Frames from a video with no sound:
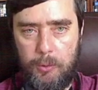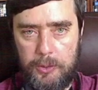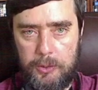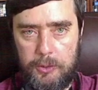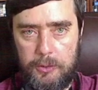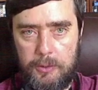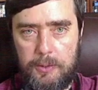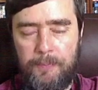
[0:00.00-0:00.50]

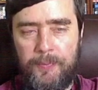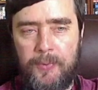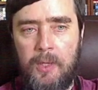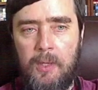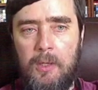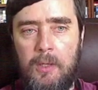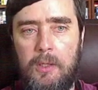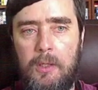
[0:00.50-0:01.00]
questions
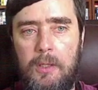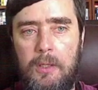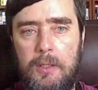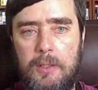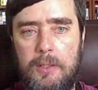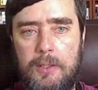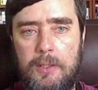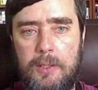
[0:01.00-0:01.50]

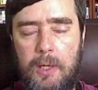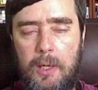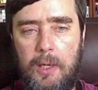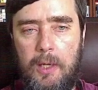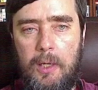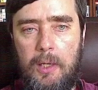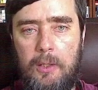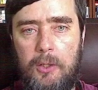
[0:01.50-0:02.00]
is
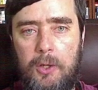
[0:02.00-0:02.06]
uh,